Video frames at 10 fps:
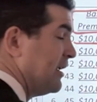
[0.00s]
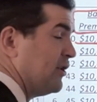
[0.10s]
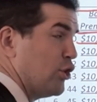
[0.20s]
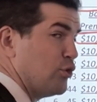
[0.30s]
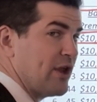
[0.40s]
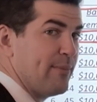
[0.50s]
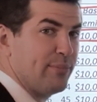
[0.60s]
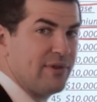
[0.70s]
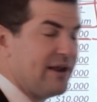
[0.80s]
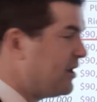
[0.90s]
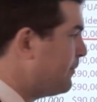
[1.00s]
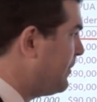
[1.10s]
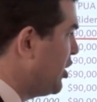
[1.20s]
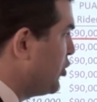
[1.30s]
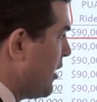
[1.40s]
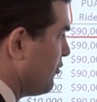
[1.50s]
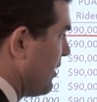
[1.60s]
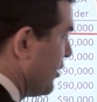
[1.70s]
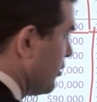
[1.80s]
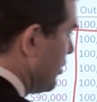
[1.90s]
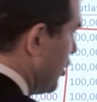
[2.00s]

did use a blended PUA rider,